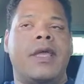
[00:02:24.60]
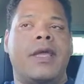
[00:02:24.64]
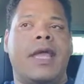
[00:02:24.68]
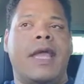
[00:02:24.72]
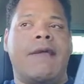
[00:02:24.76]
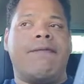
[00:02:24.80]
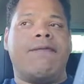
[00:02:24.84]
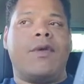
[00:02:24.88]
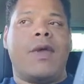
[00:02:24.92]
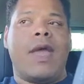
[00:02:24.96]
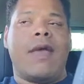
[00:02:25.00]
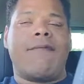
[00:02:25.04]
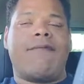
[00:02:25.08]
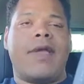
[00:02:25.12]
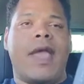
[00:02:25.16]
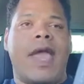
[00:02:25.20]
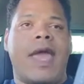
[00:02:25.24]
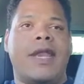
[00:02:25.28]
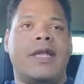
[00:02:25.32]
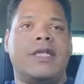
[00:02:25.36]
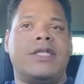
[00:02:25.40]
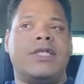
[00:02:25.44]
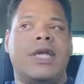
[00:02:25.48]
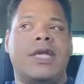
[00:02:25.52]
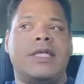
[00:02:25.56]
If you haven't
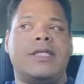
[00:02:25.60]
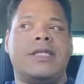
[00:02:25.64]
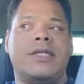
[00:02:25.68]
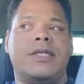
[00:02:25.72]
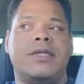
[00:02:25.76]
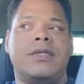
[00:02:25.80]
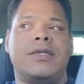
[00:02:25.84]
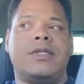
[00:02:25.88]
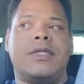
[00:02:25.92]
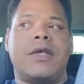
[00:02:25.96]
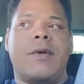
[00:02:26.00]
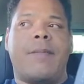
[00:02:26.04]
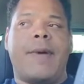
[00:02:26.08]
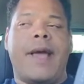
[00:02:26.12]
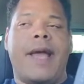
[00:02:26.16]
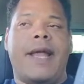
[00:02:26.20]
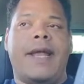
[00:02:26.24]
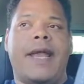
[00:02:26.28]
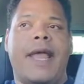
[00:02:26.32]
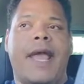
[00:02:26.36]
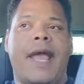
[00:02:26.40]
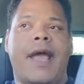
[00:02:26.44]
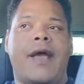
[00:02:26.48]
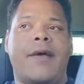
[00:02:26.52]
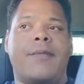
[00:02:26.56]
had a chance to do so by
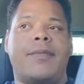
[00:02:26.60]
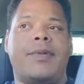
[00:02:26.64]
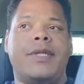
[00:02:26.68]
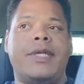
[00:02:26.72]
now,